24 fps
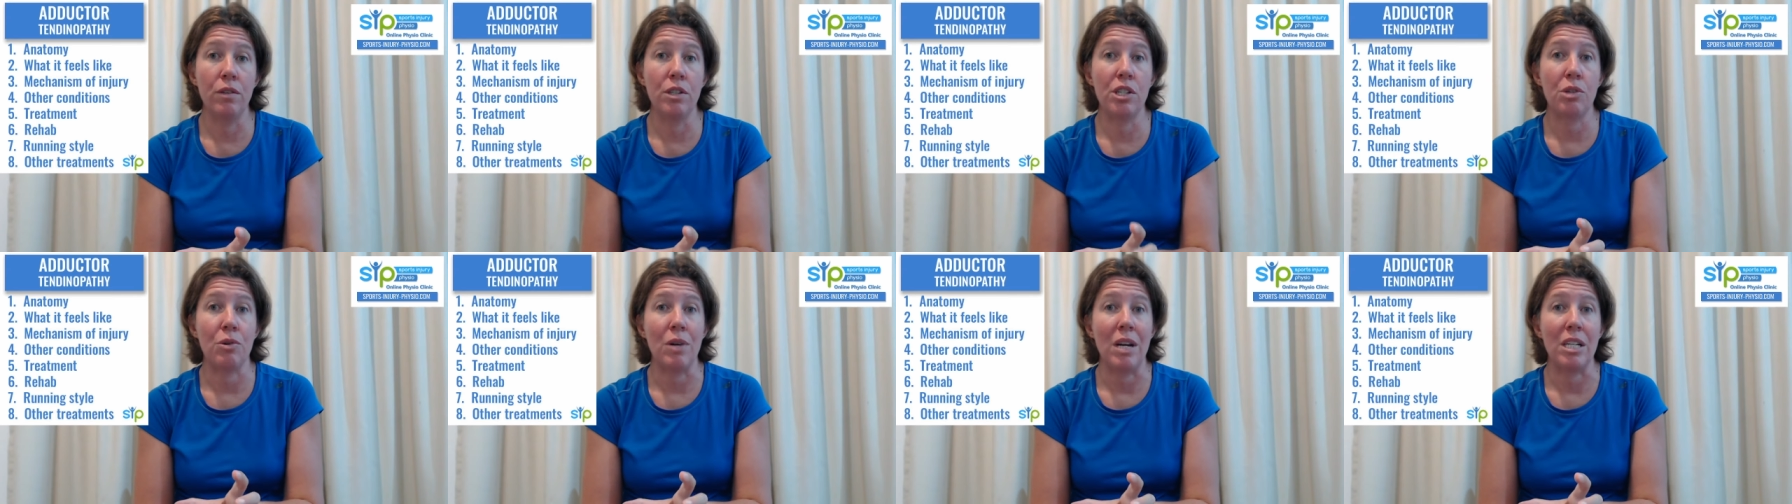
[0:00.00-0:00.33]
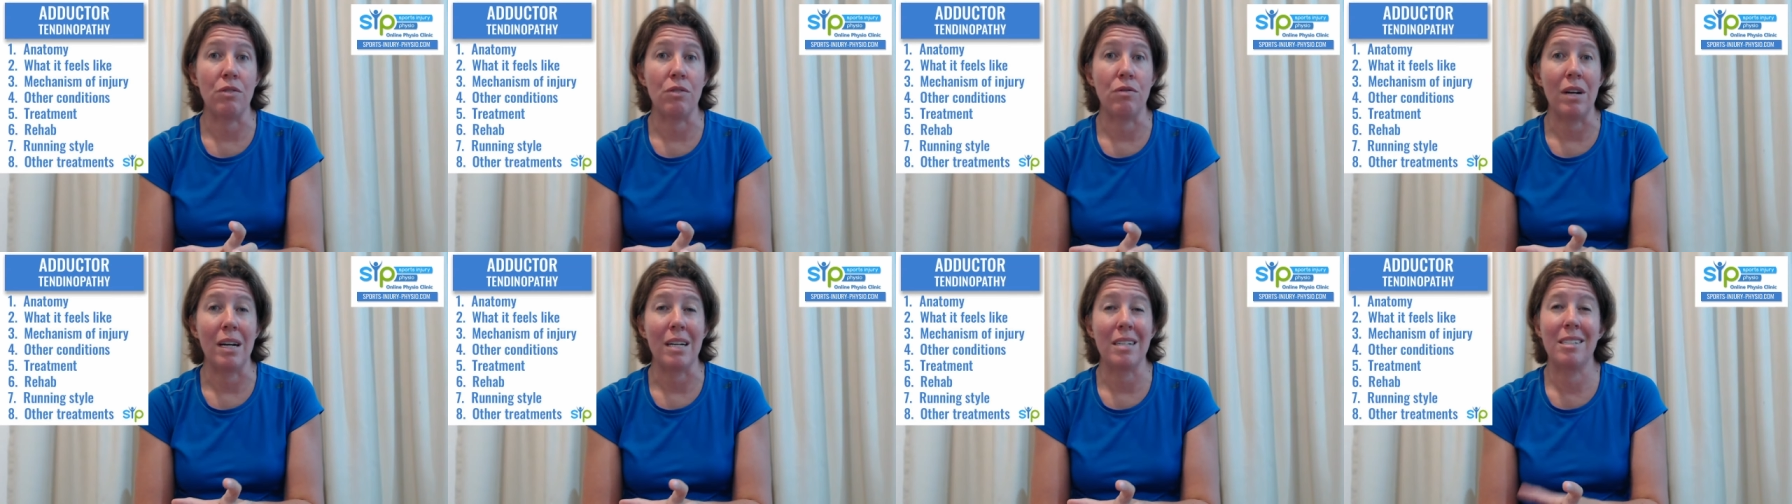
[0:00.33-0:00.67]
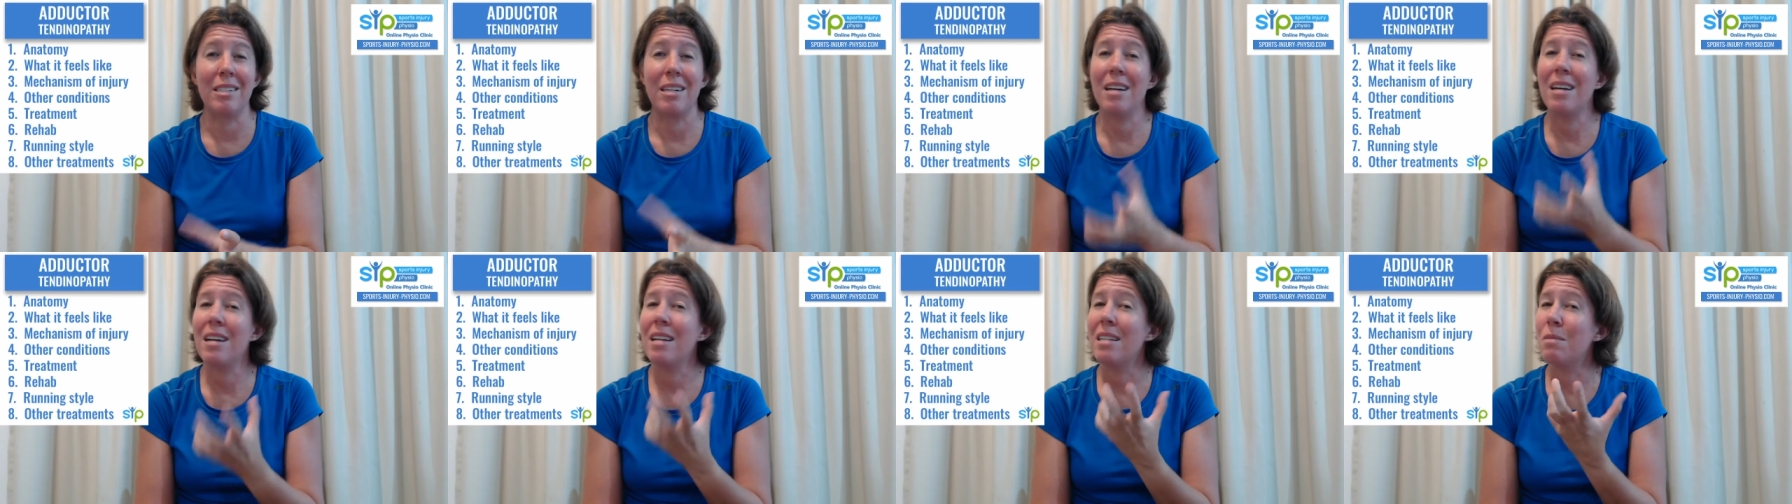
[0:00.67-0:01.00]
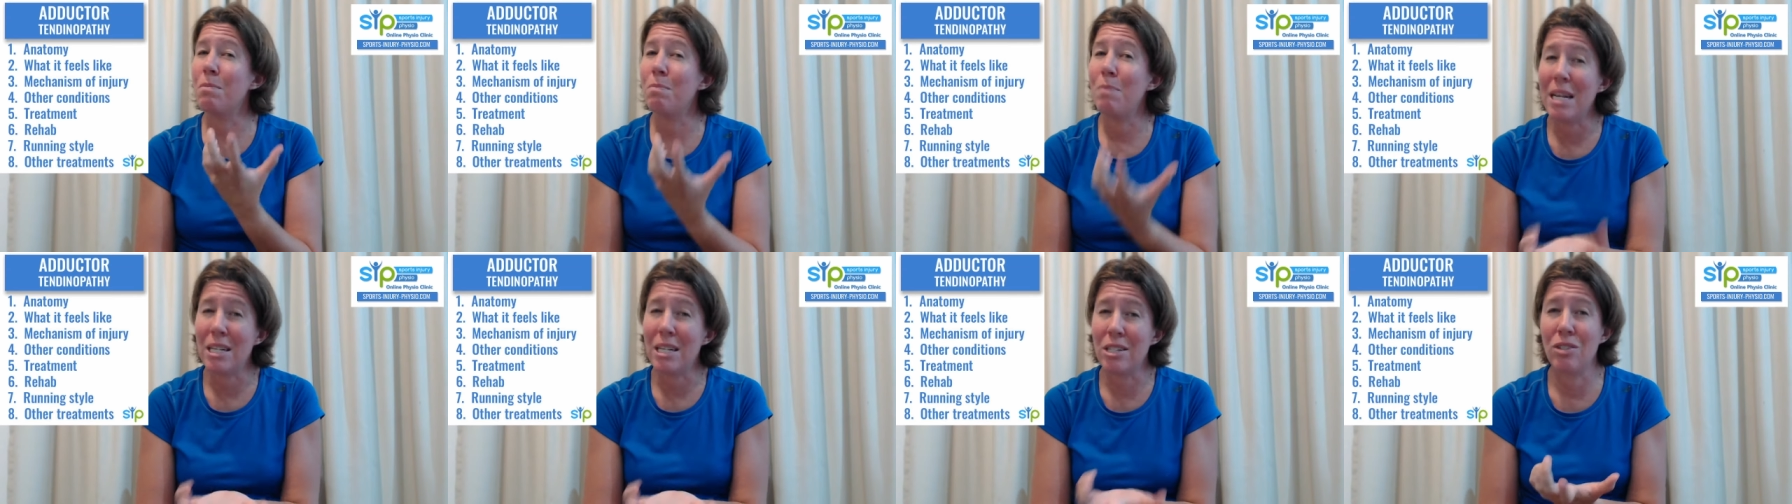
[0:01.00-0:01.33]
stress fracture, it's
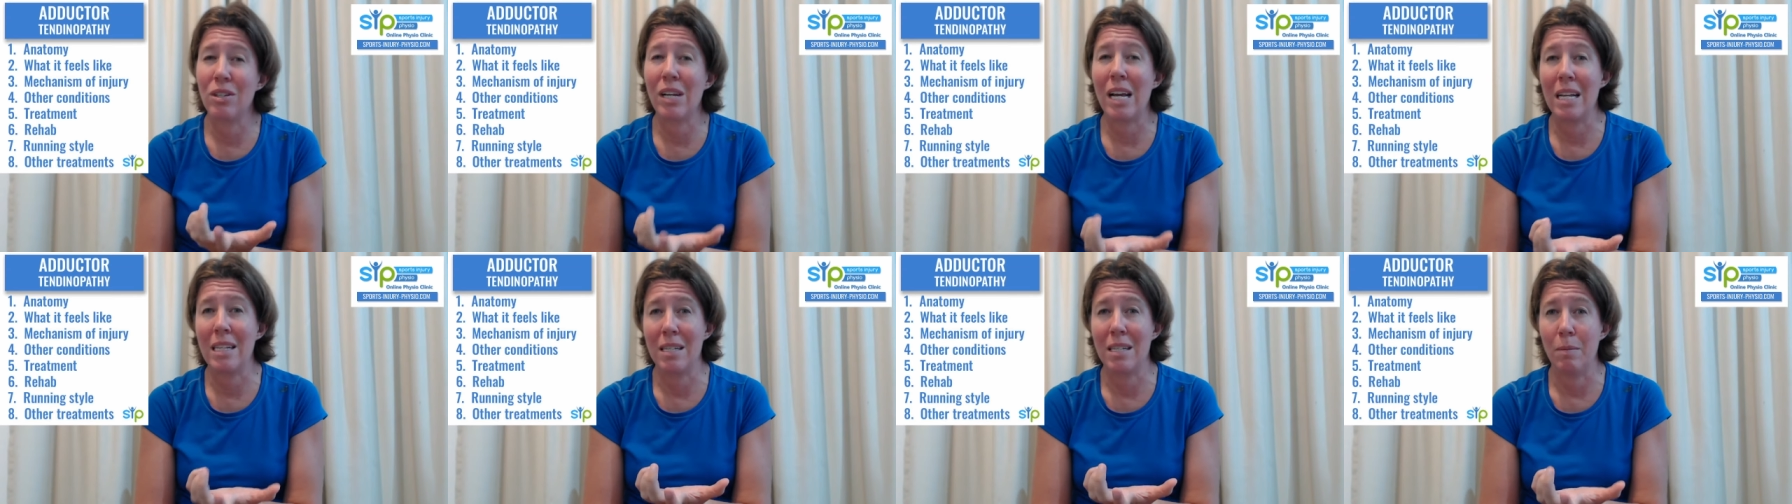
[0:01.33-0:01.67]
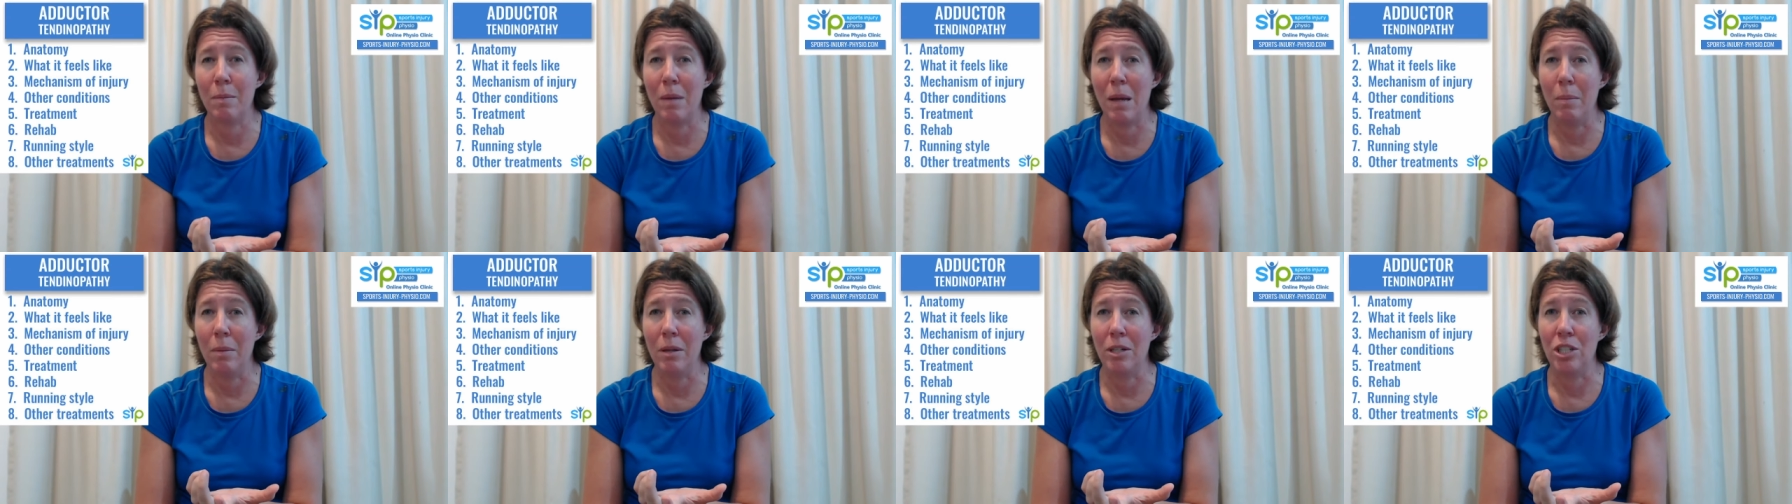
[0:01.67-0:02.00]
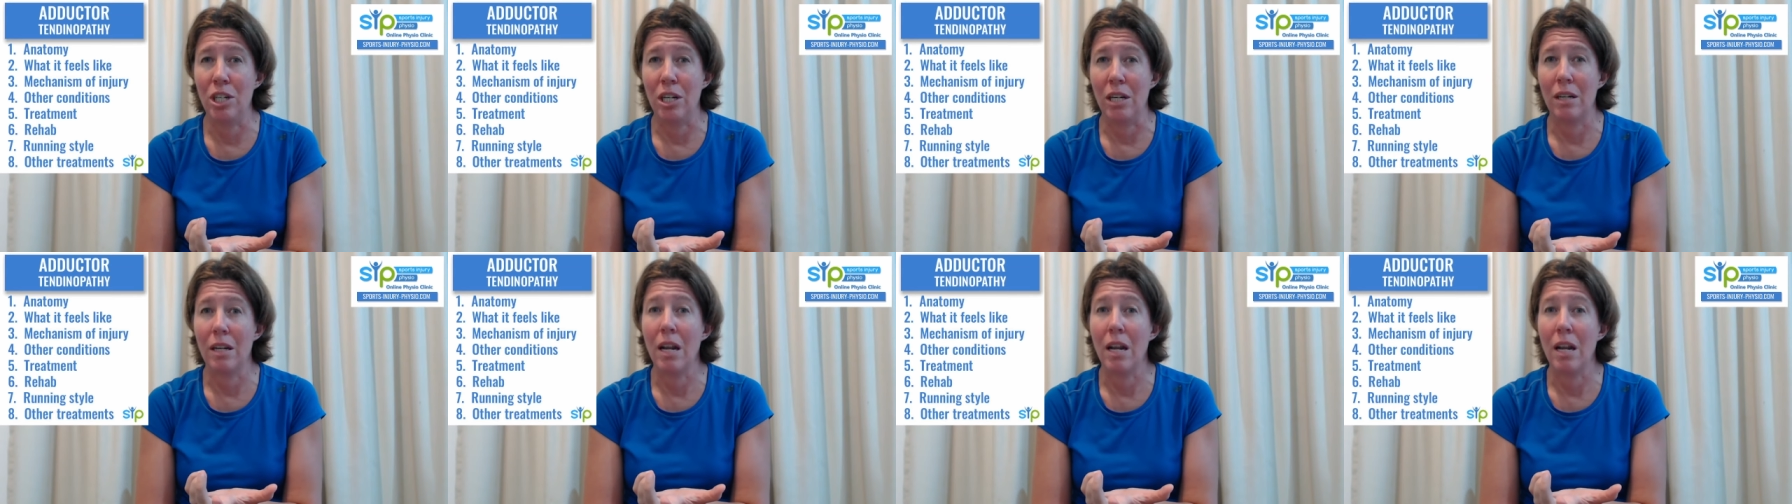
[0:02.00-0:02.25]
best to get some imaging.